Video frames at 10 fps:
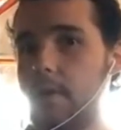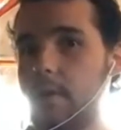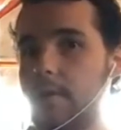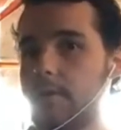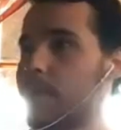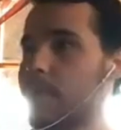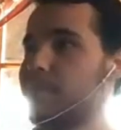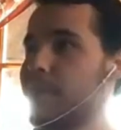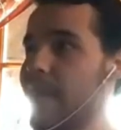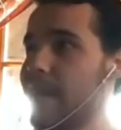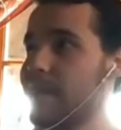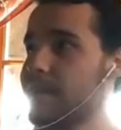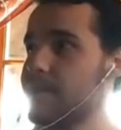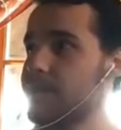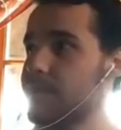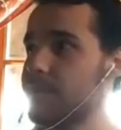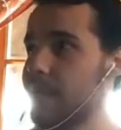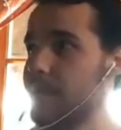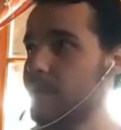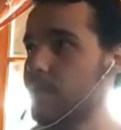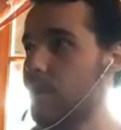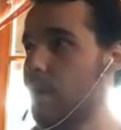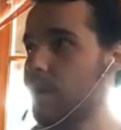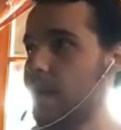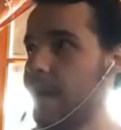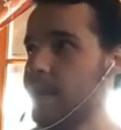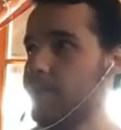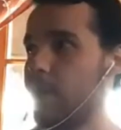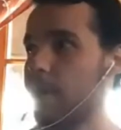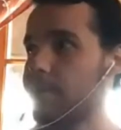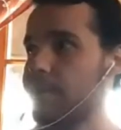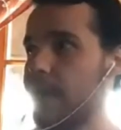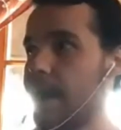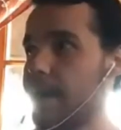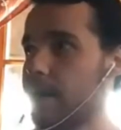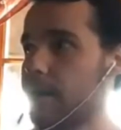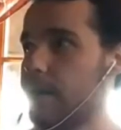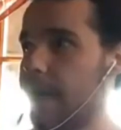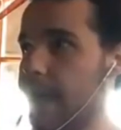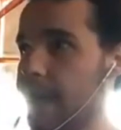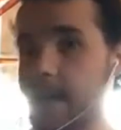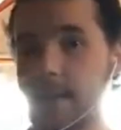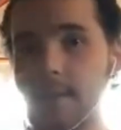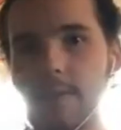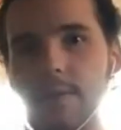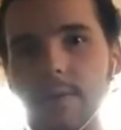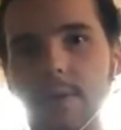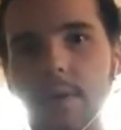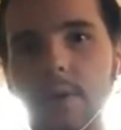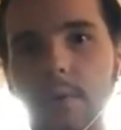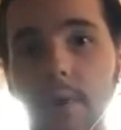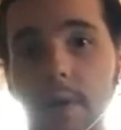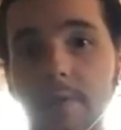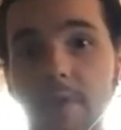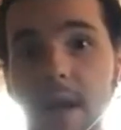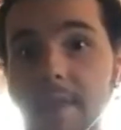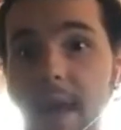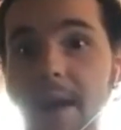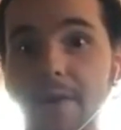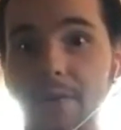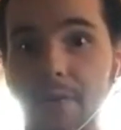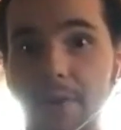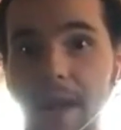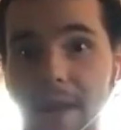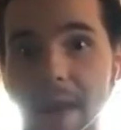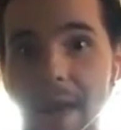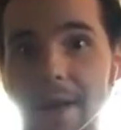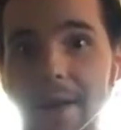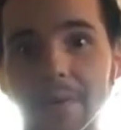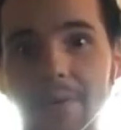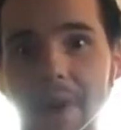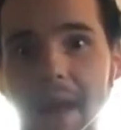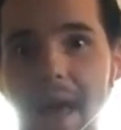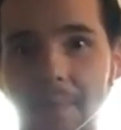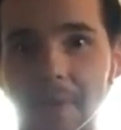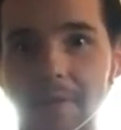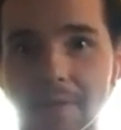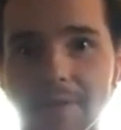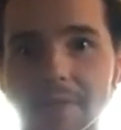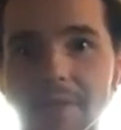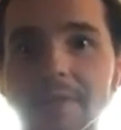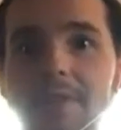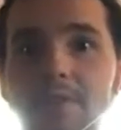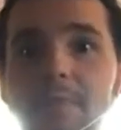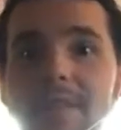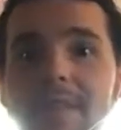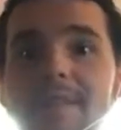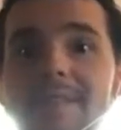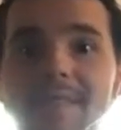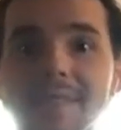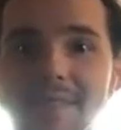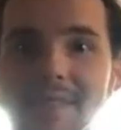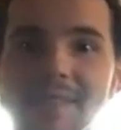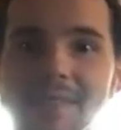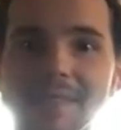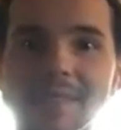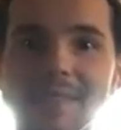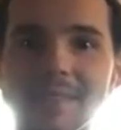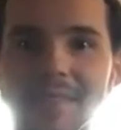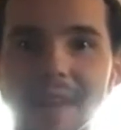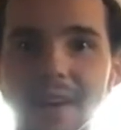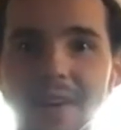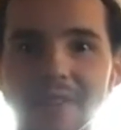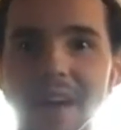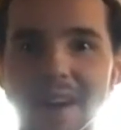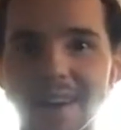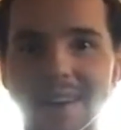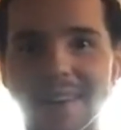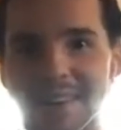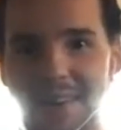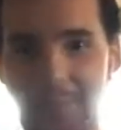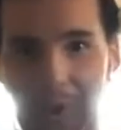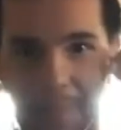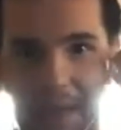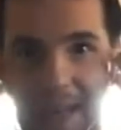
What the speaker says: So what I'm saying is maybe we're all kind of part fire, and we're going to find out right now what happens to humans that are on fire. I'll be right back. I